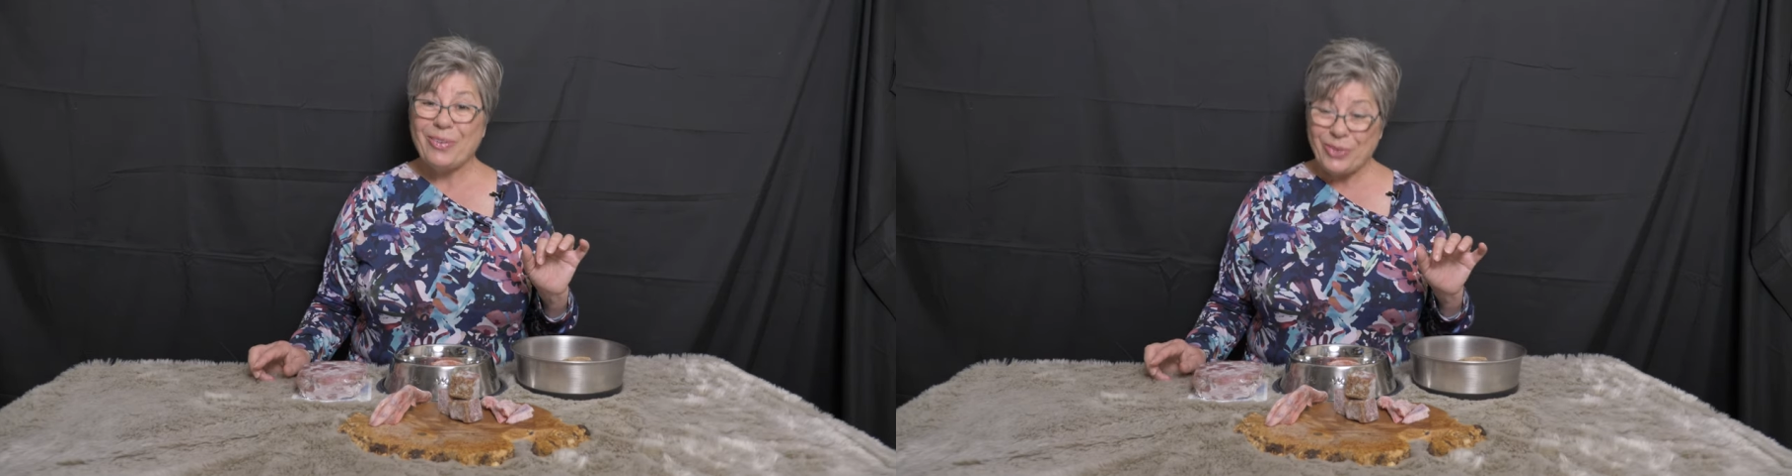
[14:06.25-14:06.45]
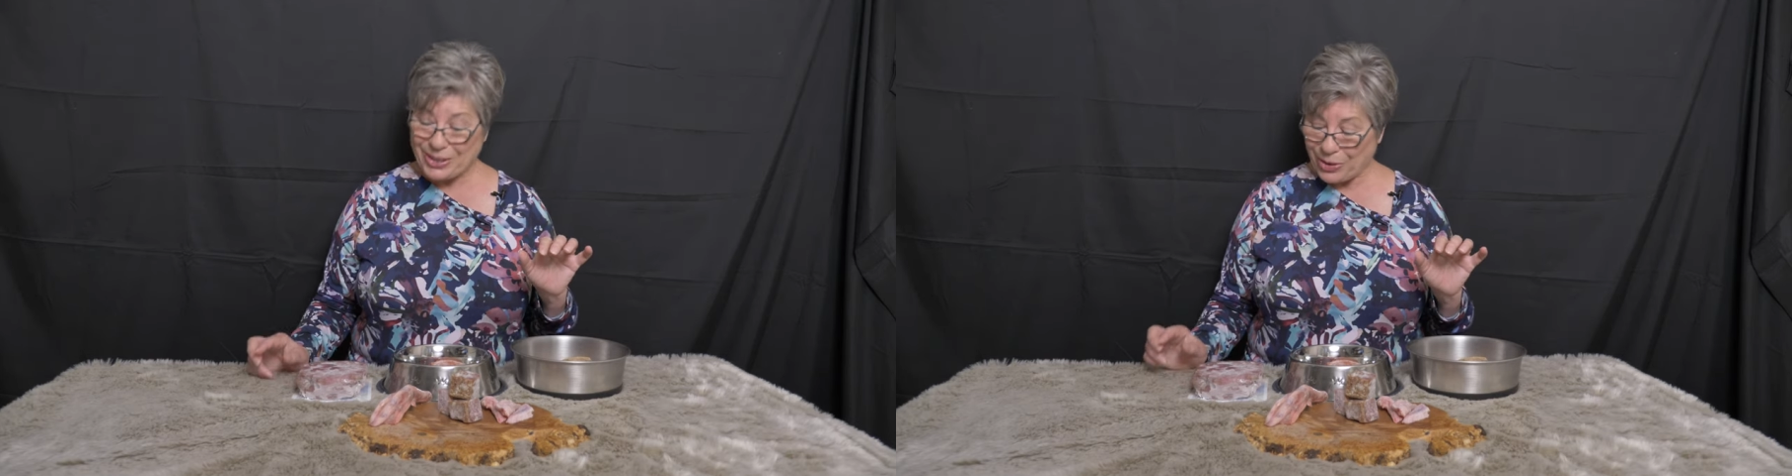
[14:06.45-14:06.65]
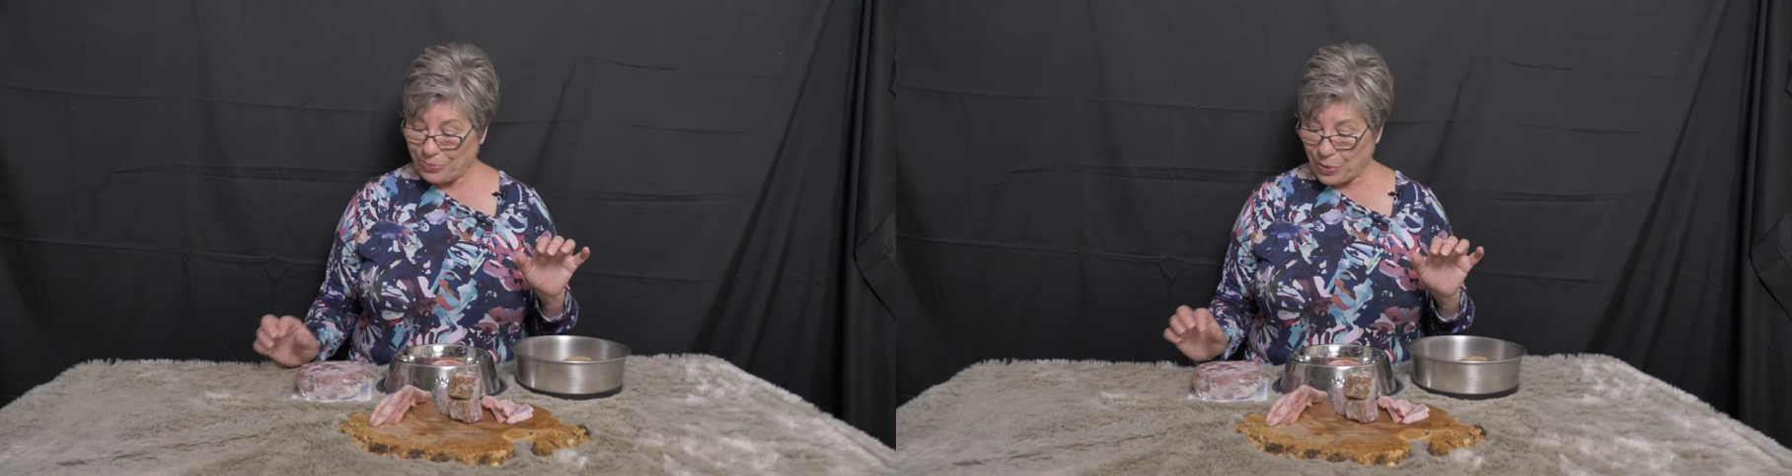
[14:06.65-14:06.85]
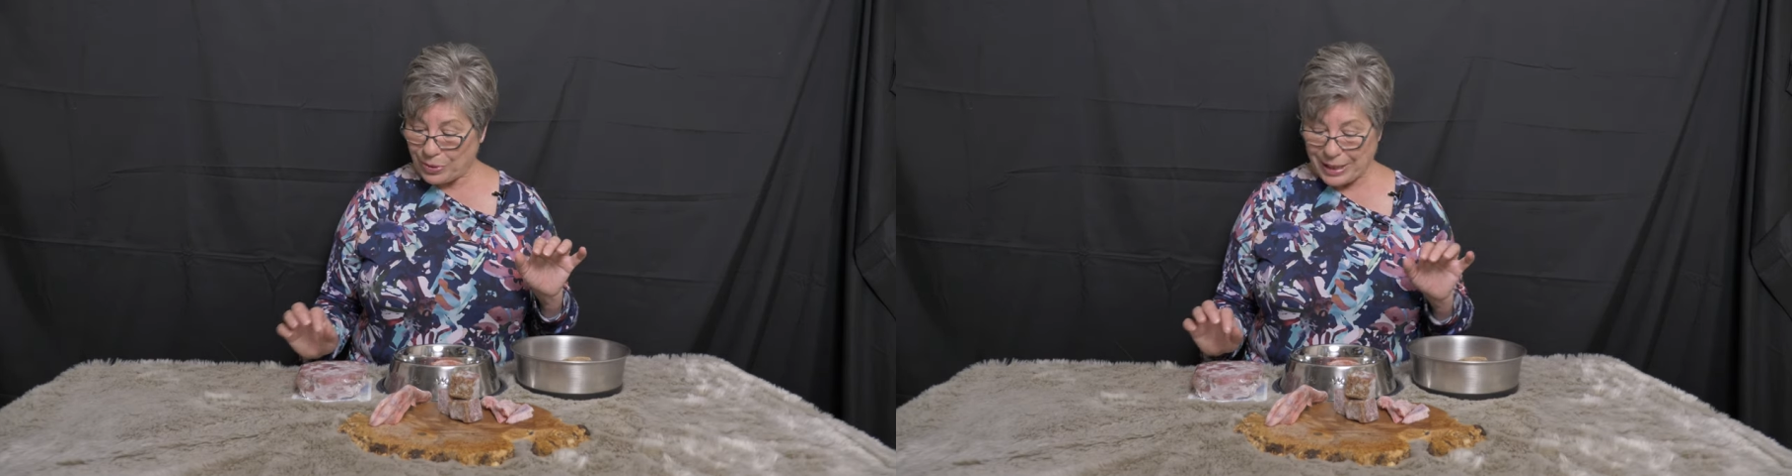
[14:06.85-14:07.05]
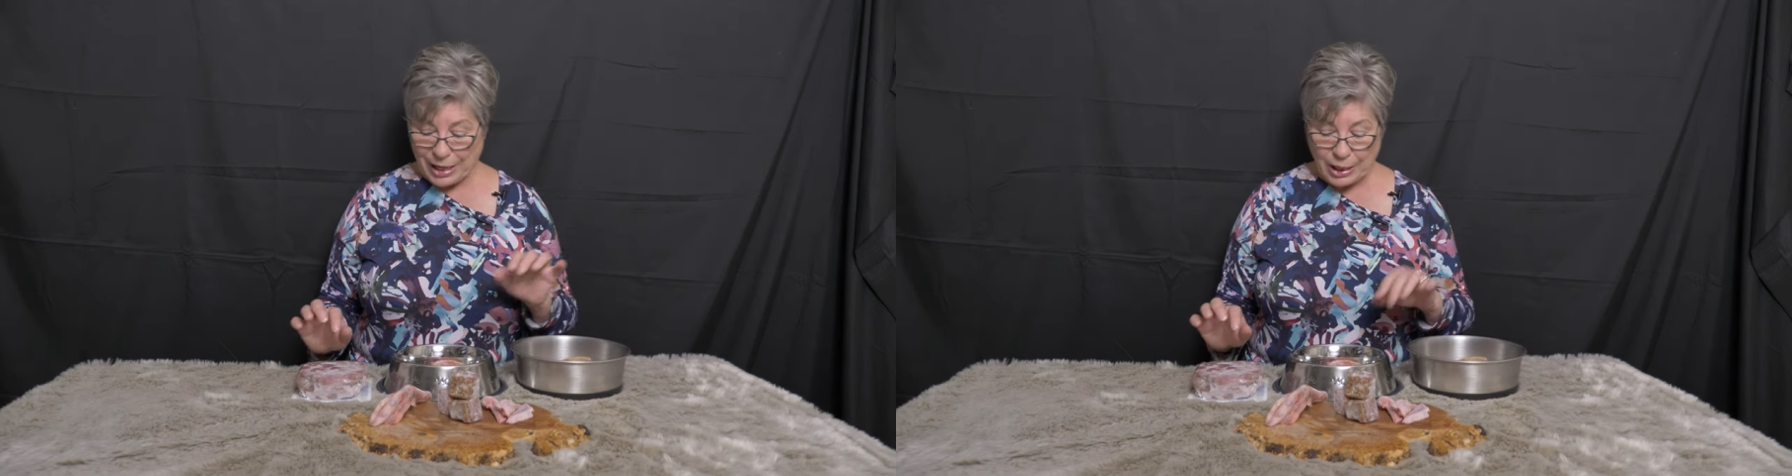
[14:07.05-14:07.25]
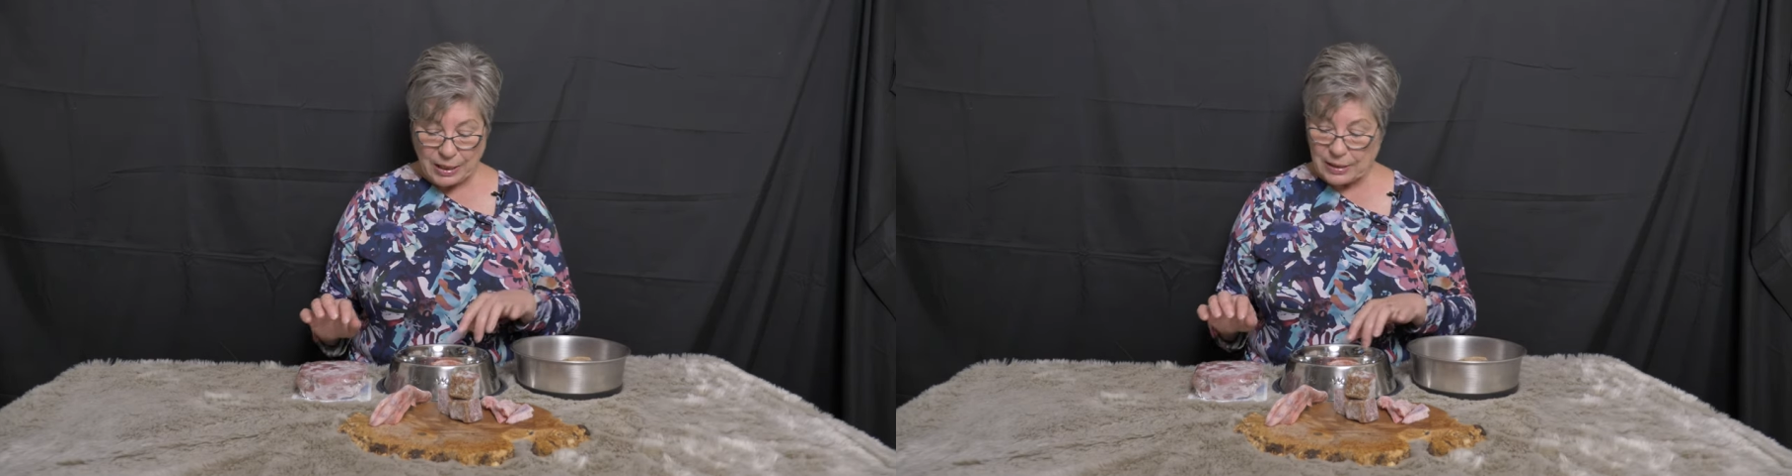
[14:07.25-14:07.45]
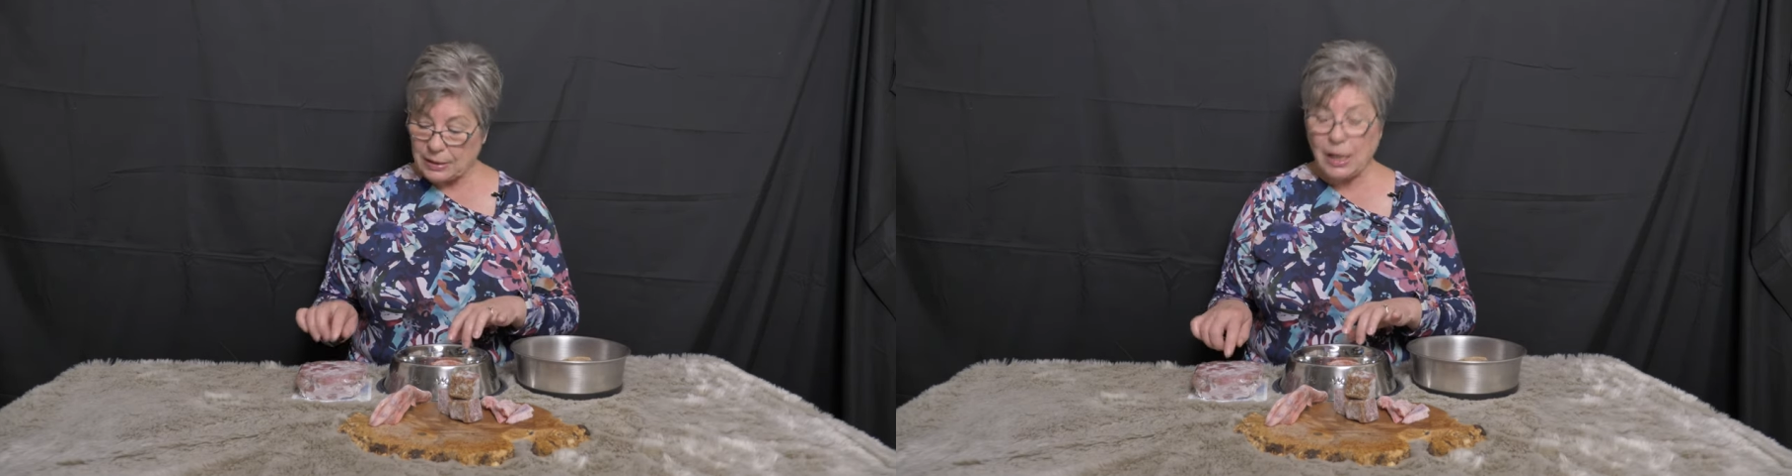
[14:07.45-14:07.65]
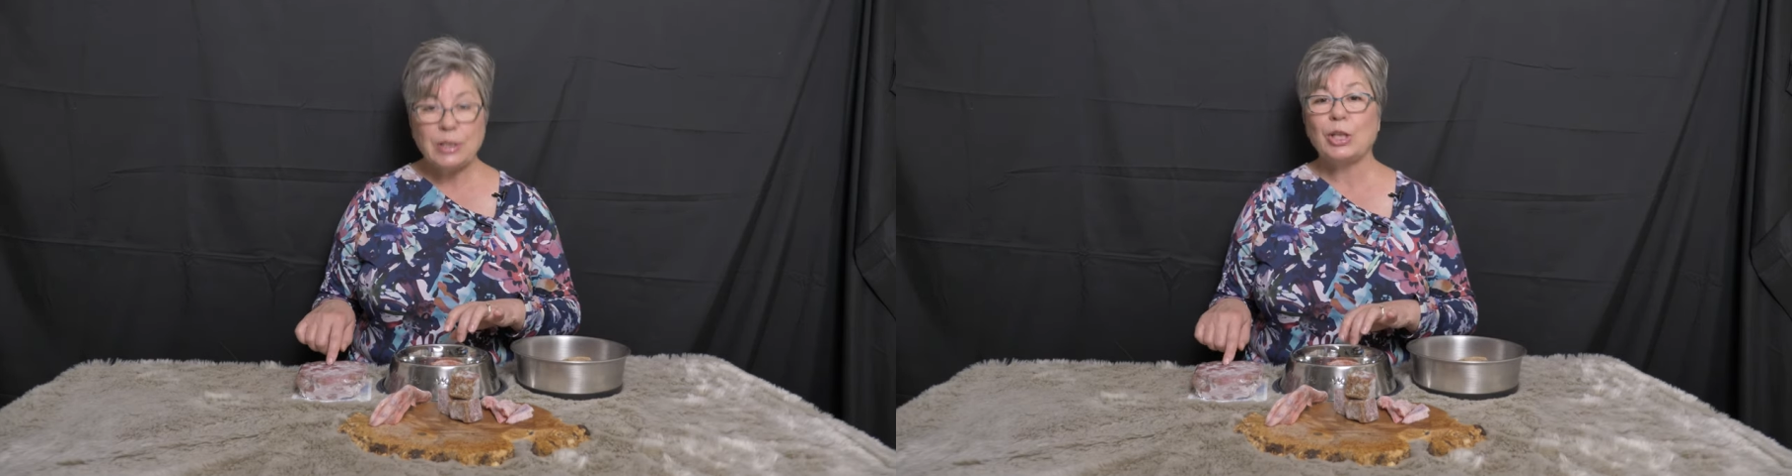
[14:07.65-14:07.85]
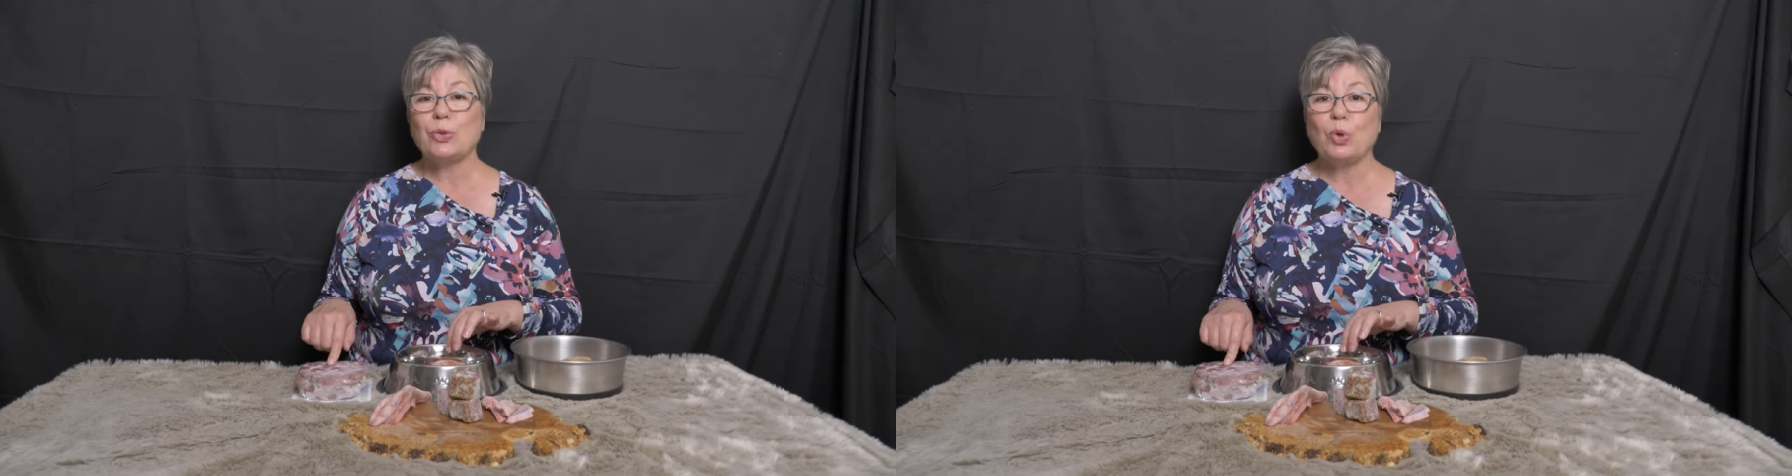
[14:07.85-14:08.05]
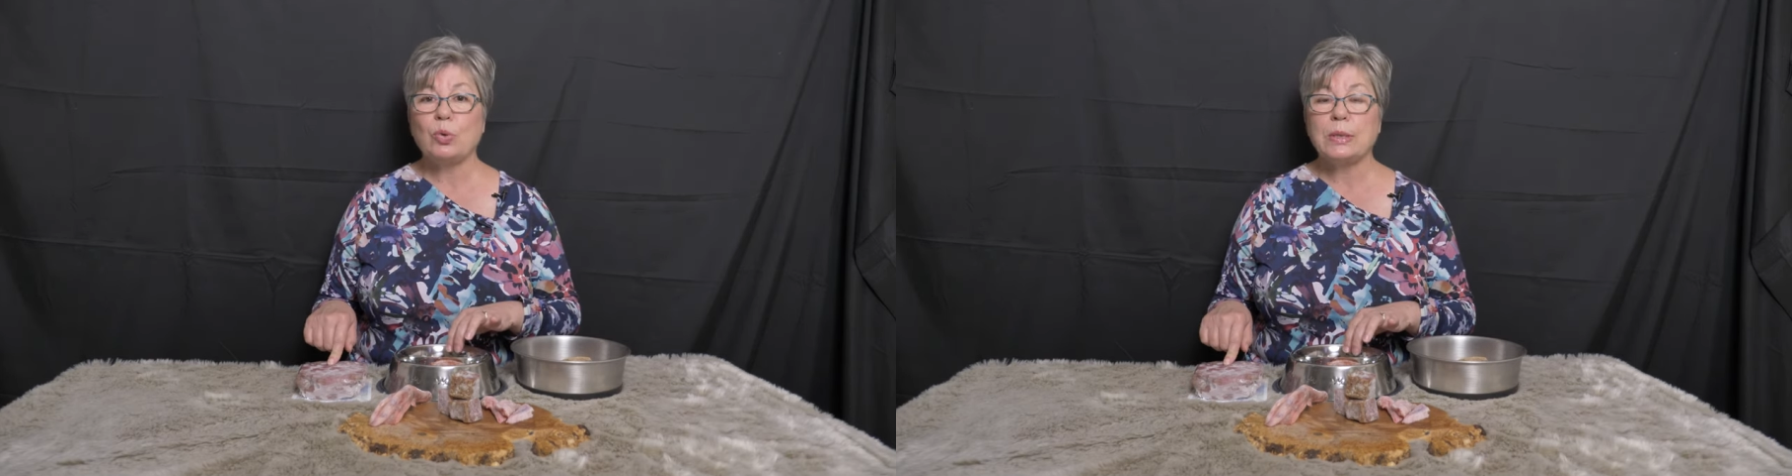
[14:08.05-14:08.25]
when you're rotating is not
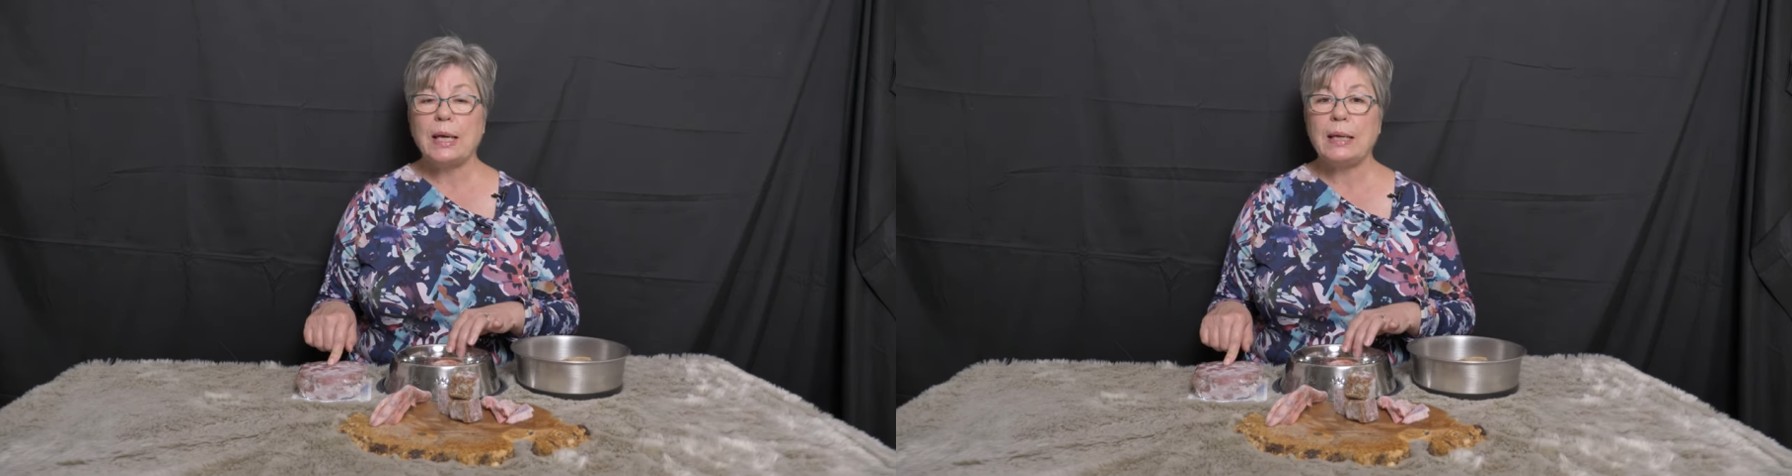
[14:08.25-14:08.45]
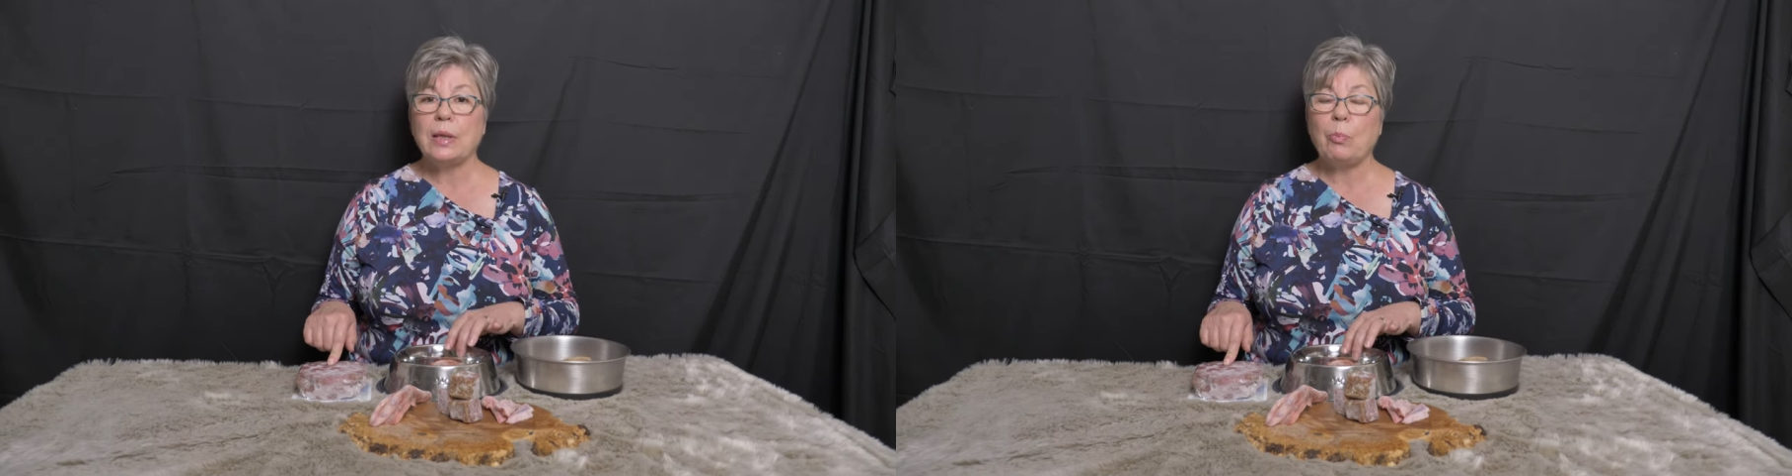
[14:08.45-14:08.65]
just rotate